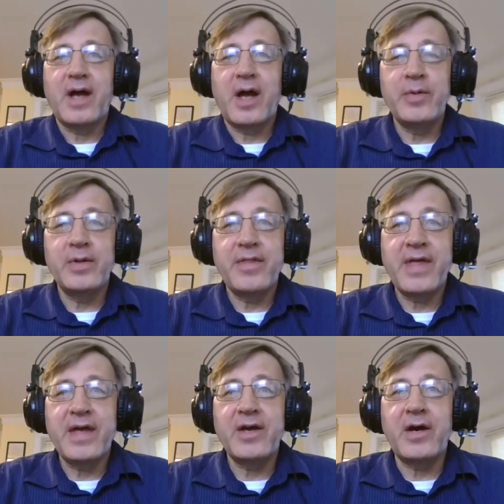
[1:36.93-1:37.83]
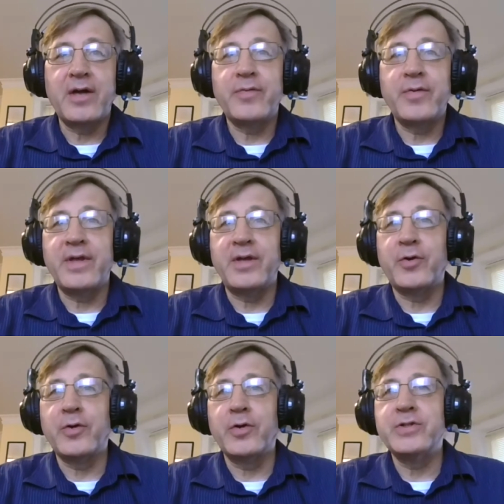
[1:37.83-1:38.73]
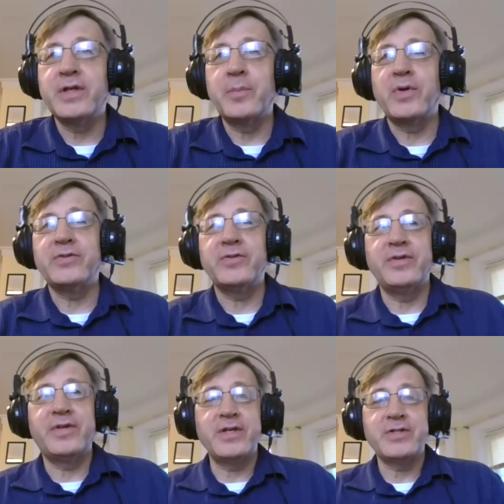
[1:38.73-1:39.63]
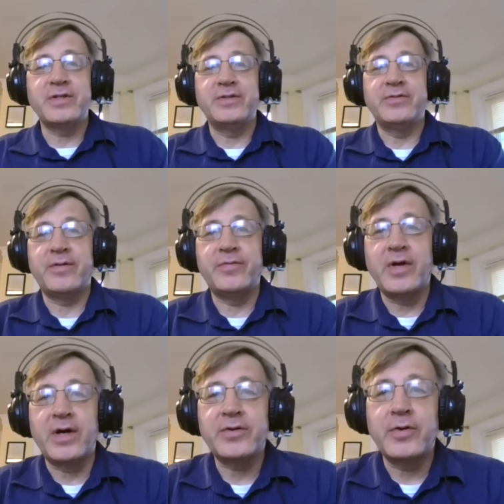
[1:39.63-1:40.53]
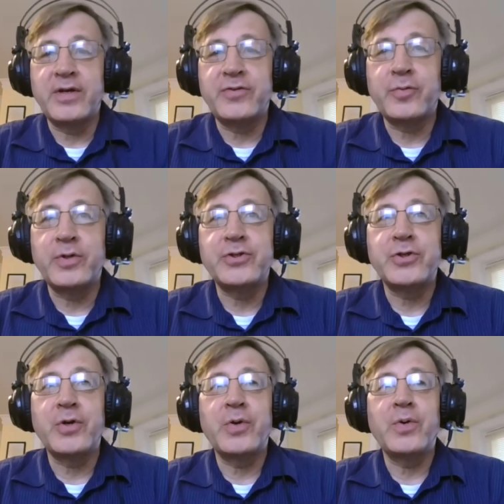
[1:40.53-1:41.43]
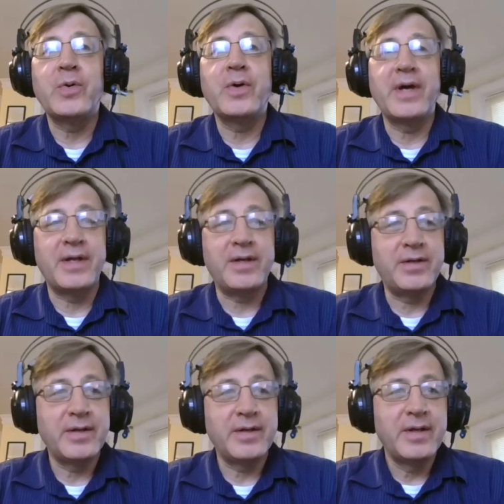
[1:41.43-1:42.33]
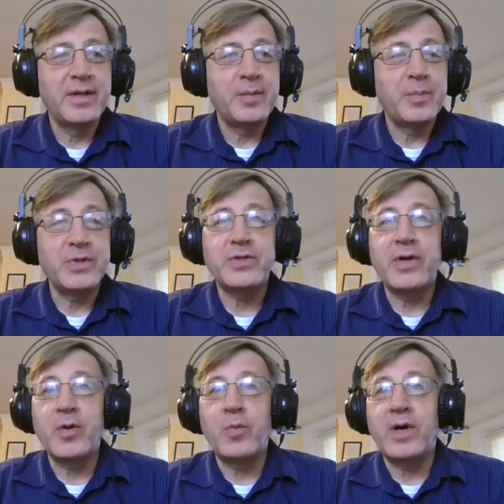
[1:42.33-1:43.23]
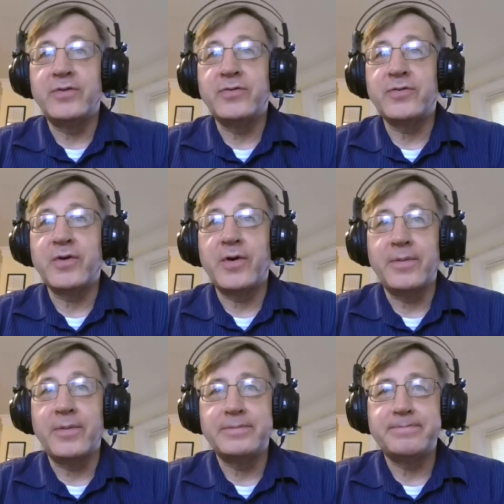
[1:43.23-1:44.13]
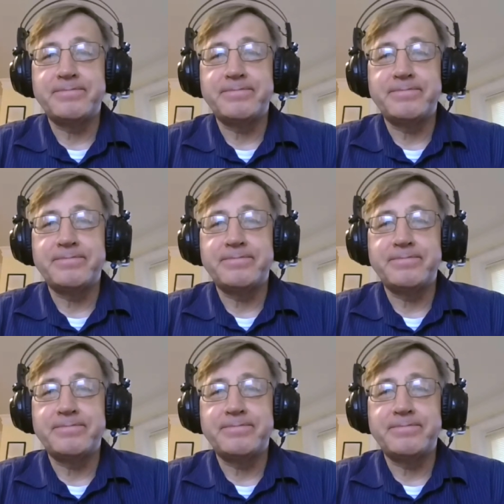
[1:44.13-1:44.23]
I really thank God for the encouraging presentations of Dr. Ezra Cho and missionary Wan So.